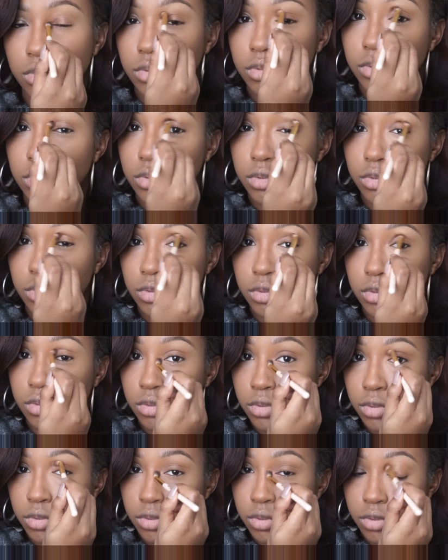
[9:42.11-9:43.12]
Because
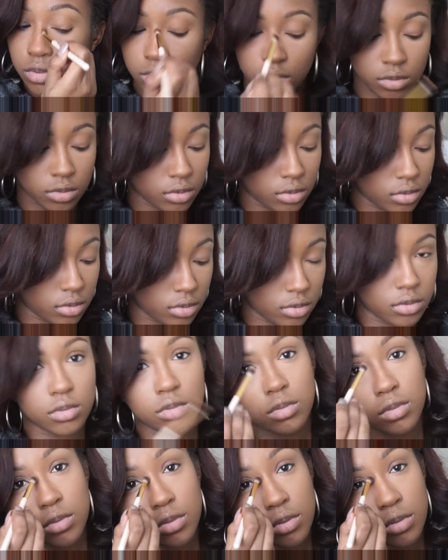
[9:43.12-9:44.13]
honestly,
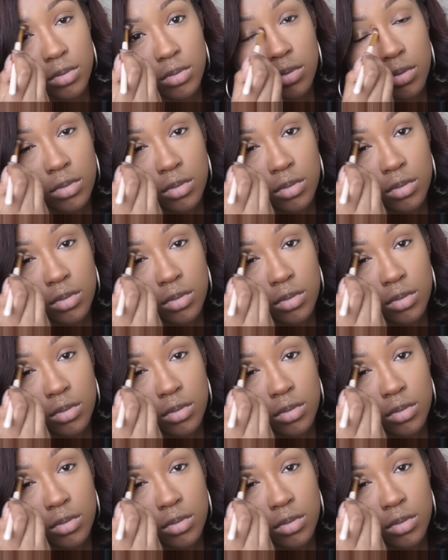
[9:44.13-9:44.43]
when